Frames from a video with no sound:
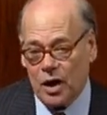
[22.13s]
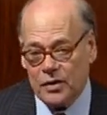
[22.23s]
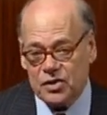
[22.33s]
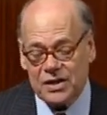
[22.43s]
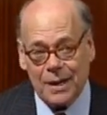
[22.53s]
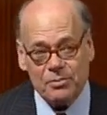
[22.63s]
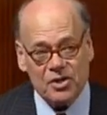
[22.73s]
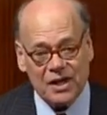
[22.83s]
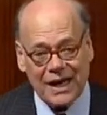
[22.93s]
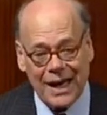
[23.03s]
on the steps
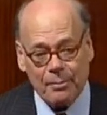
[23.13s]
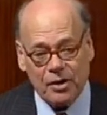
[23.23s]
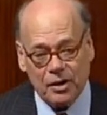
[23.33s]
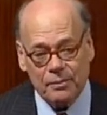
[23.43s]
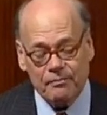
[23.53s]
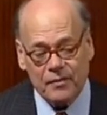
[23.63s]
of the Capitol